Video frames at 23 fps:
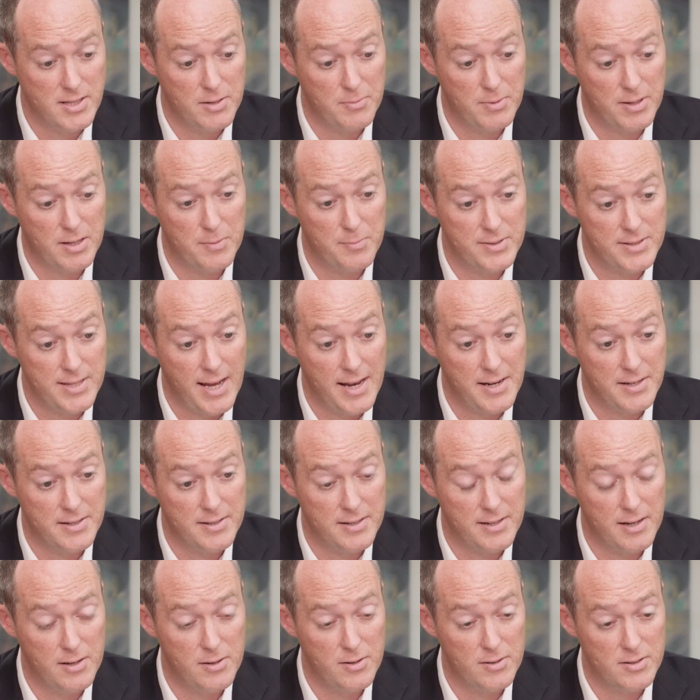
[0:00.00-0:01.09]
that we could
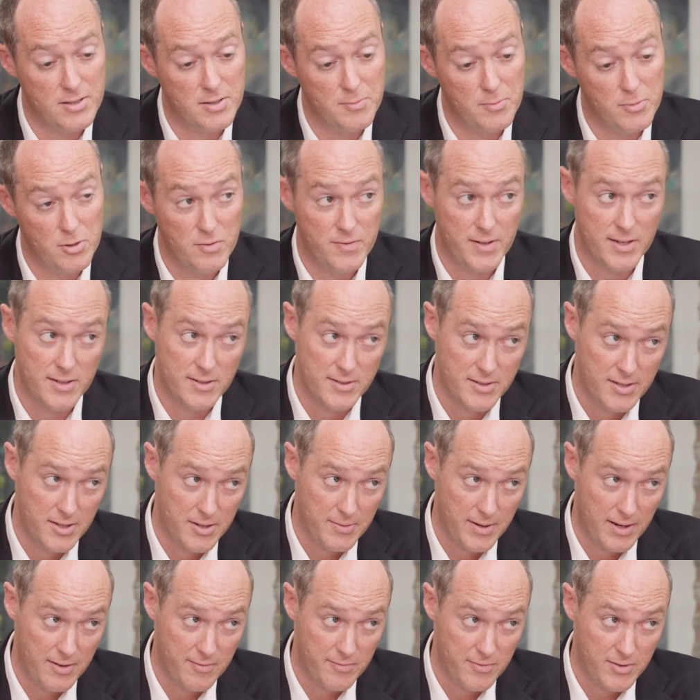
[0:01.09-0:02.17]
potentially look to move
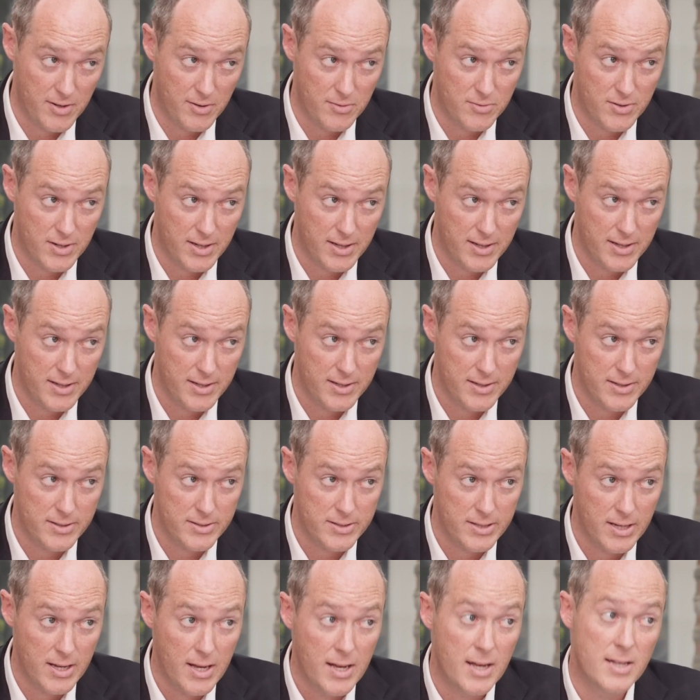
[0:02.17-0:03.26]
into in future
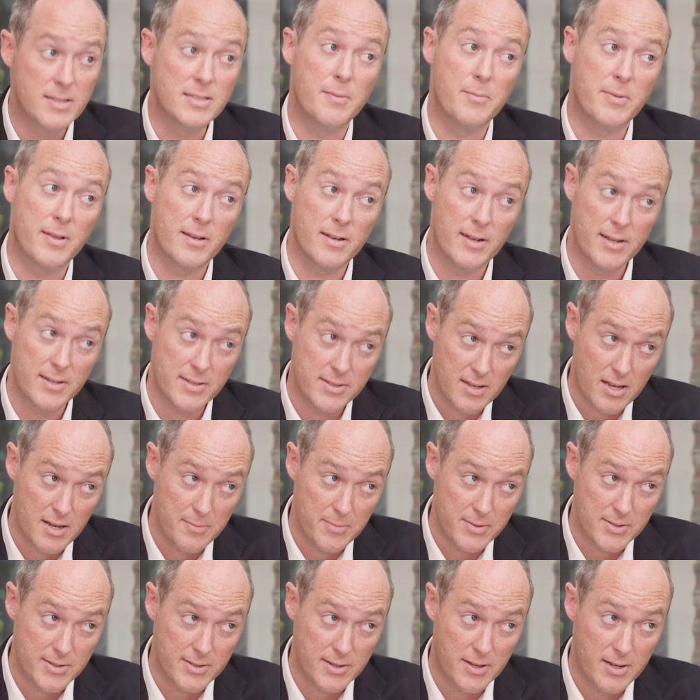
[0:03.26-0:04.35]
years. Something like
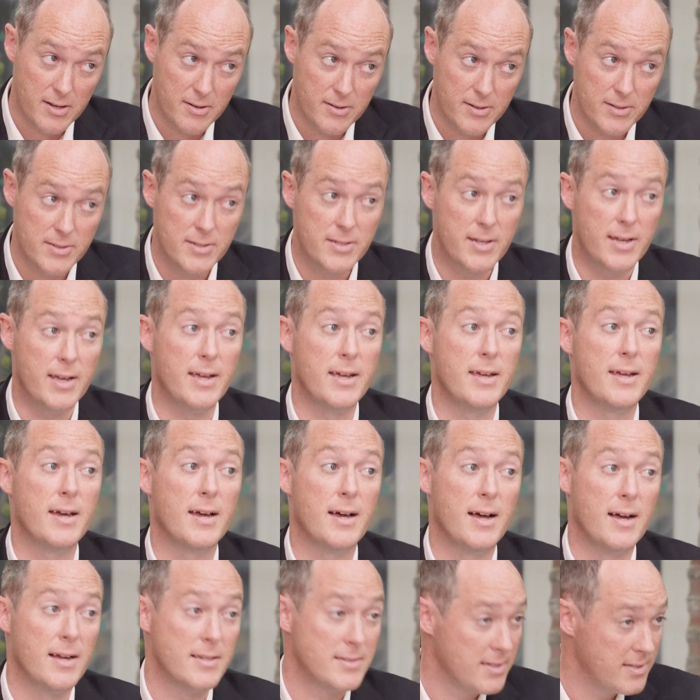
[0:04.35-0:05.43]
cybersecurity,
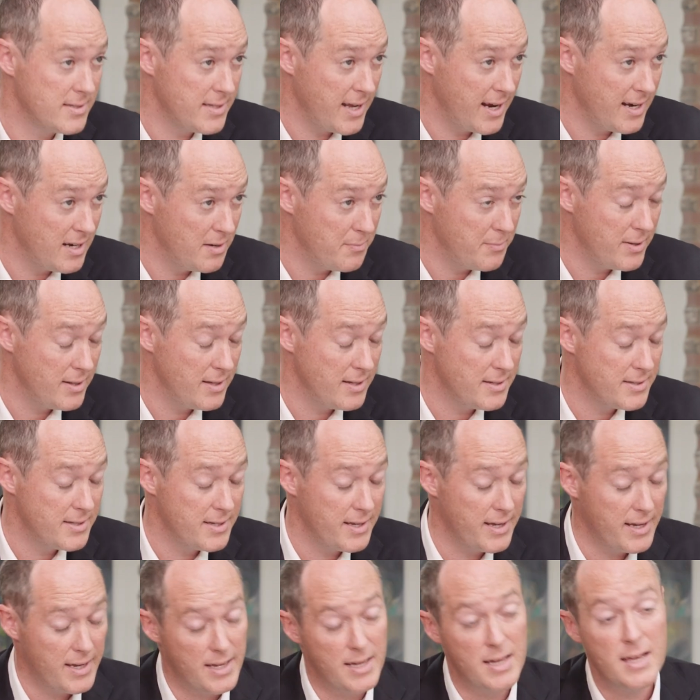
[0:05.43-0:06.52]

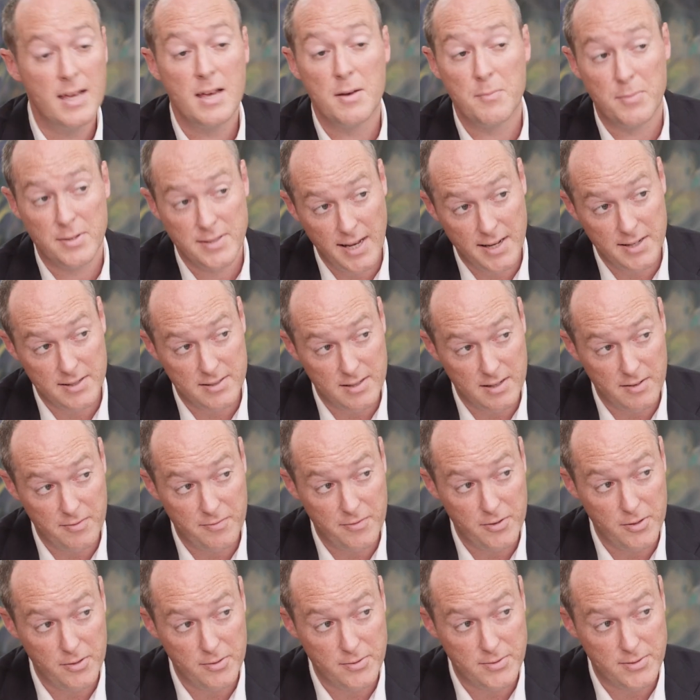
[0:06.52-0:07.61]
sustainability, potentially
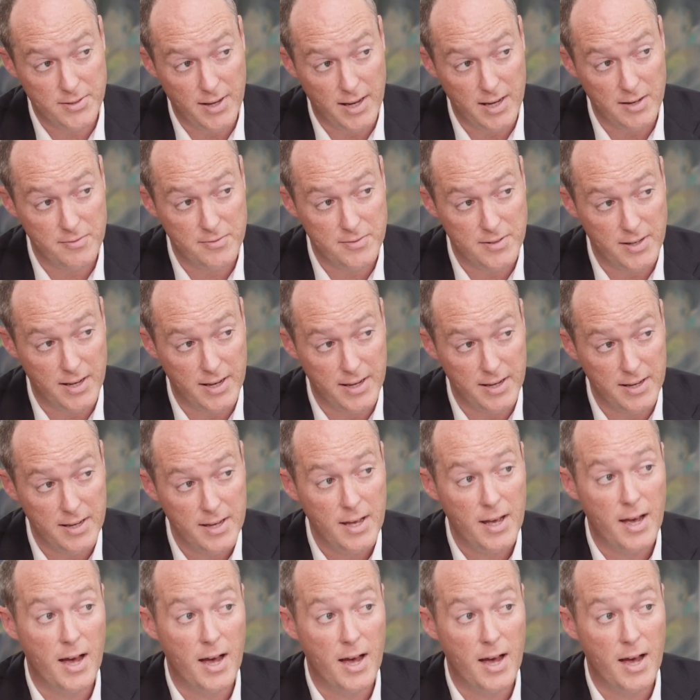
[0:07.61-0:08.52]
food safety